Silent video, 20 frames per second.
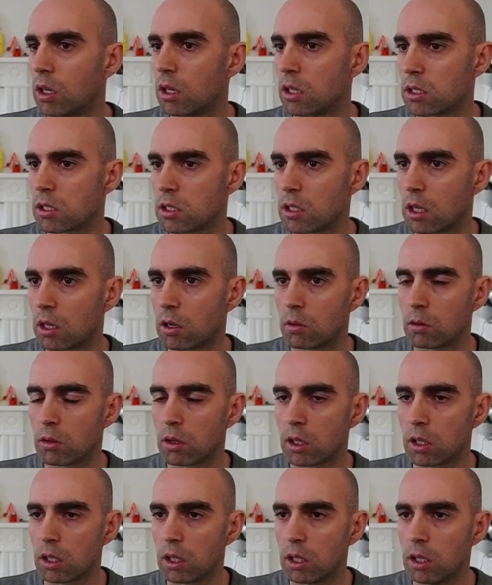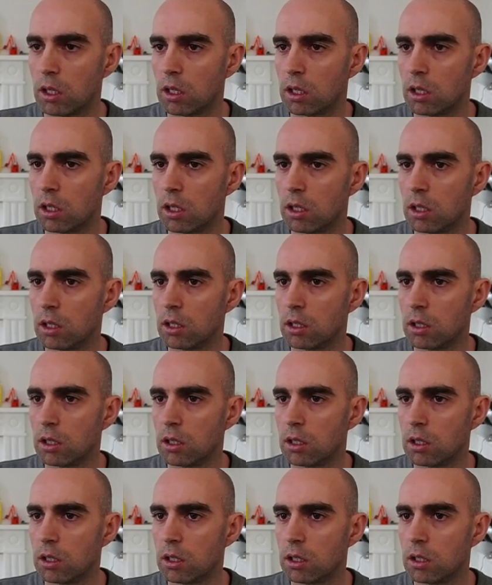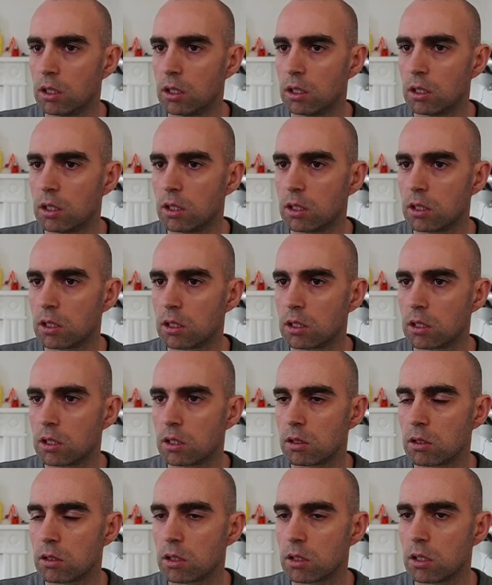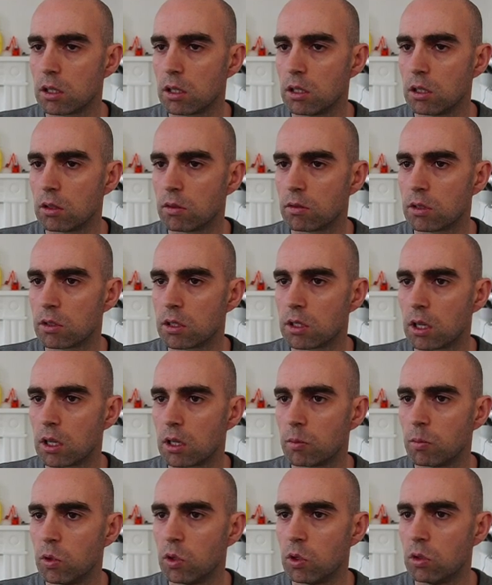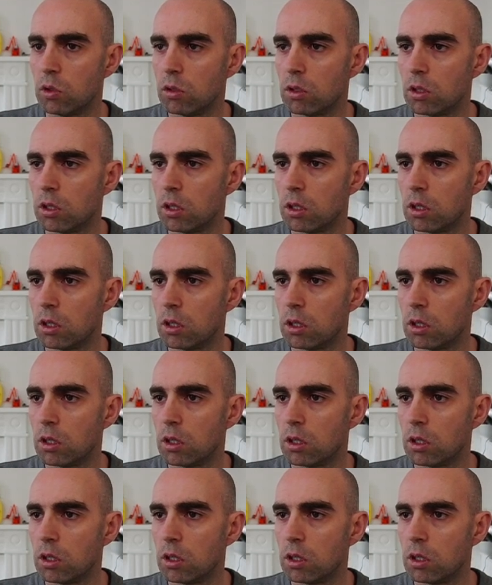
is not working. So sine of start moon.